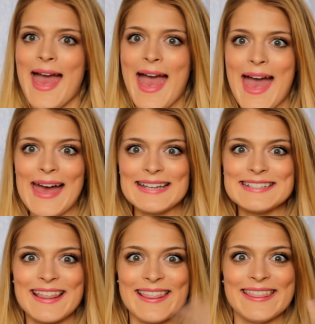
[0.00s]

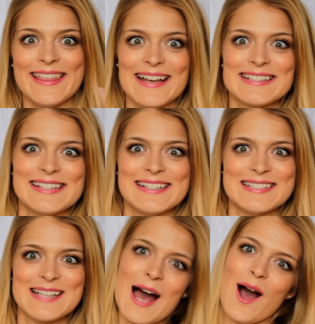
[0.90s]
And that
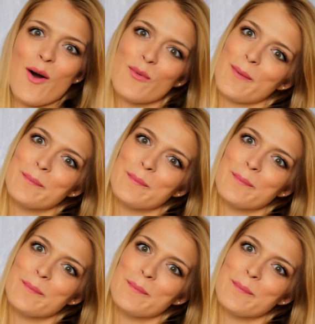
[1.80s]
is our